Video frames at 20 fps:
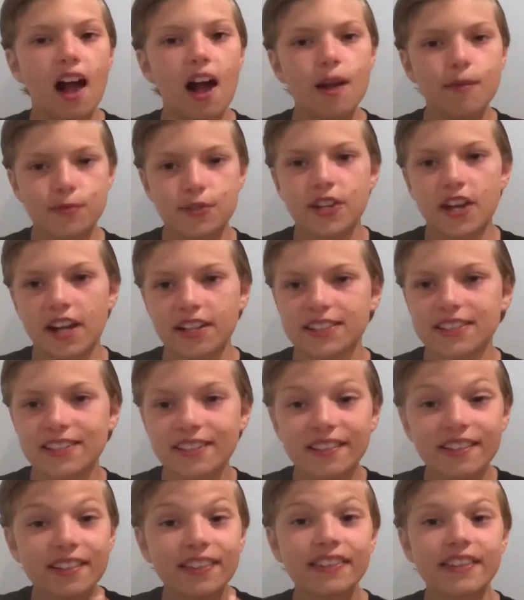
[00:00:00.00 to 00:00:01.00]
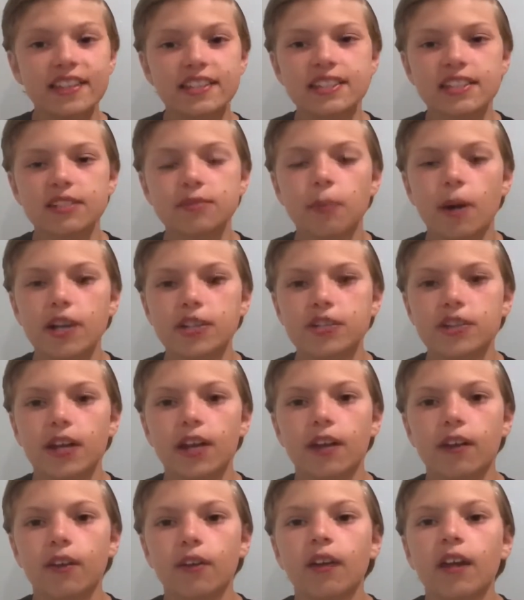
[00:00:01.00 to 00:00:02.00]
I'm Jackson and this is my
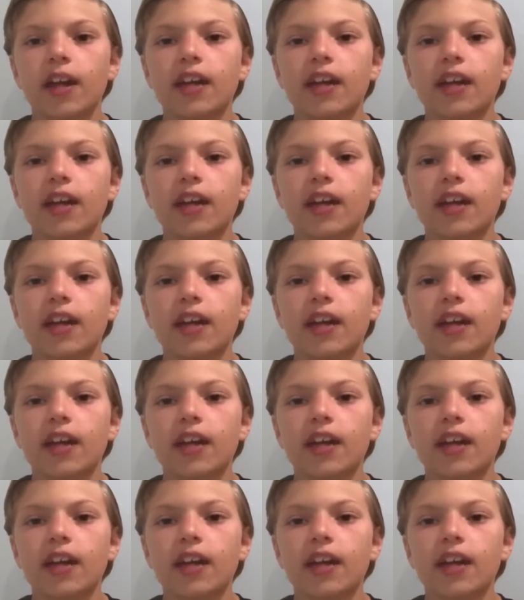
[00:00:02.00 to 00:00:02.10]
channel,